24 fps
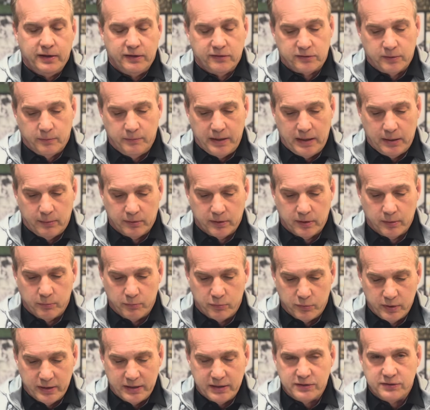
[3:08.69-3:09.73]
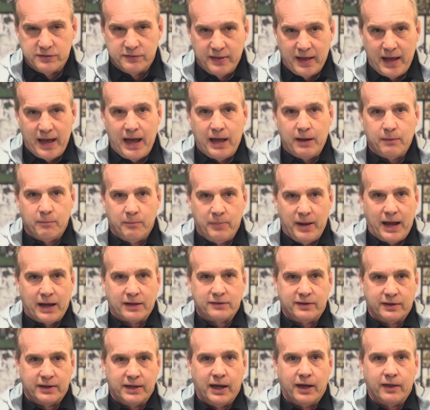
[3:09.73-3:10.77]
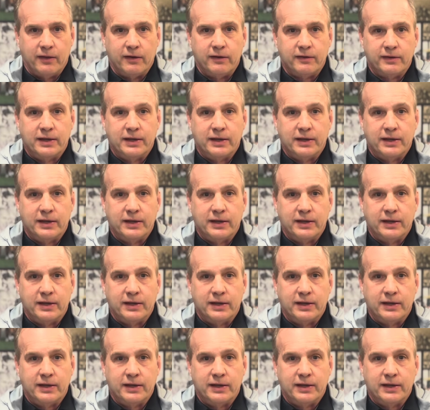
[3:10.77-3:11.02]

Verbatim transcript: is to be able to bridge that back together,